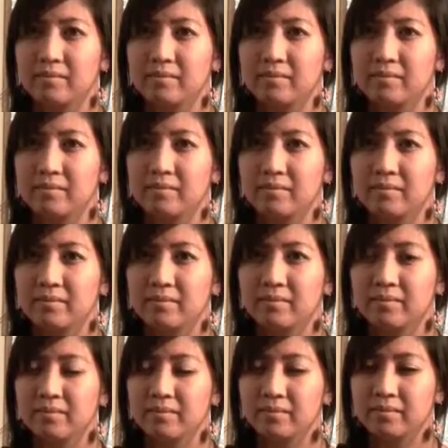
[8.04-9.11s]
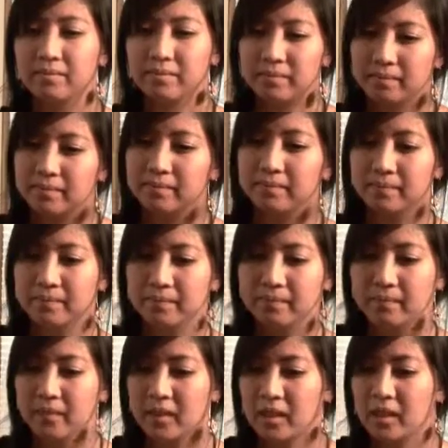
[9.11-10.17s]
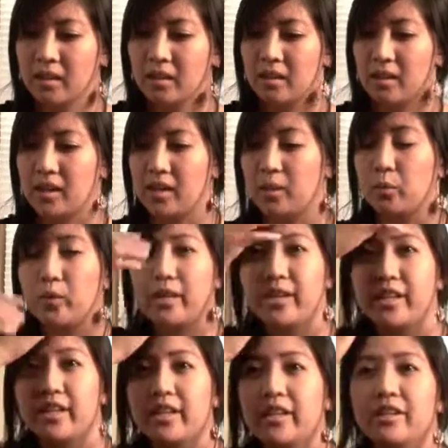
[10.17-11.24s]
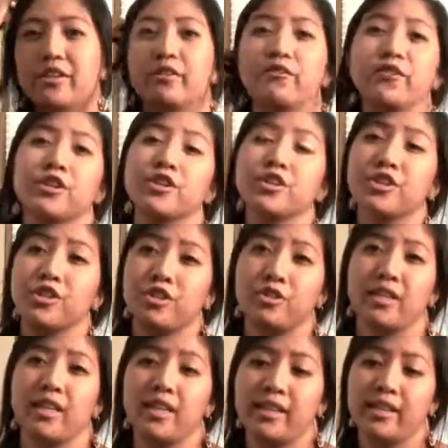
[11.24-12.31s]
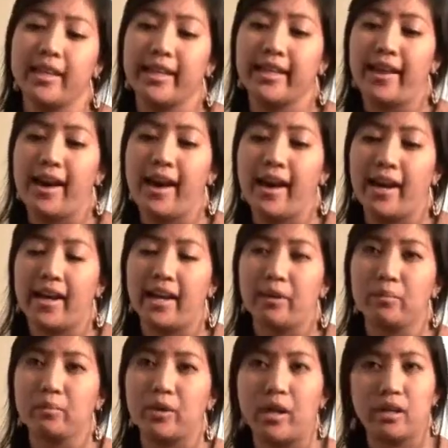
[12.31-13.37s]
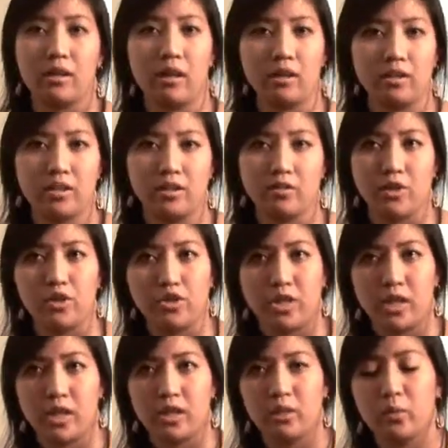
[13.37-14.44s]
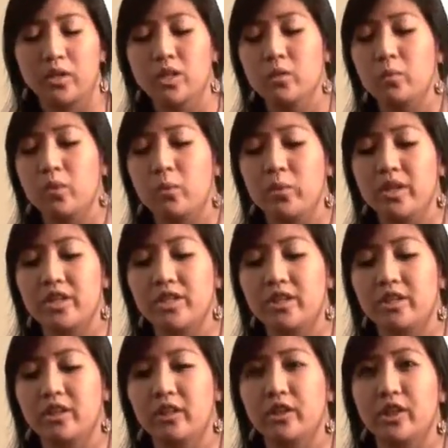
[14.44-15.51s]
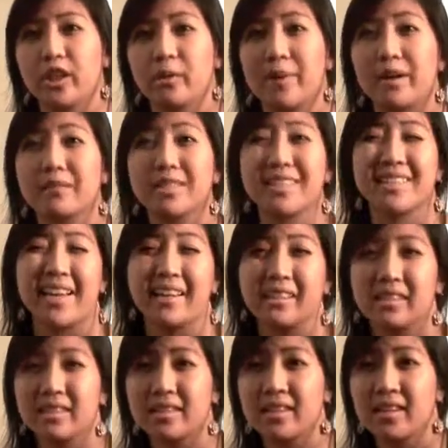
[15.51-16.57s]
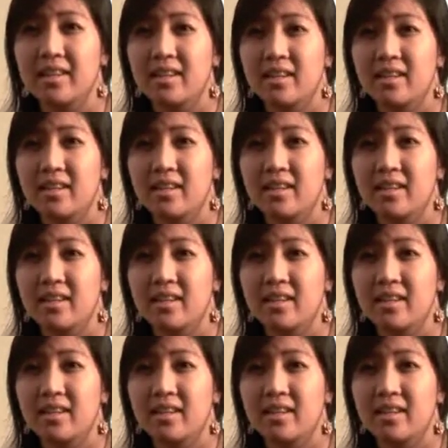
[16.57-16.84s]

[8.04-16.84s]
that you experience. Mm -hmm. um, well, the, the first unit that I brought arts infusion in was when we started learning about cells.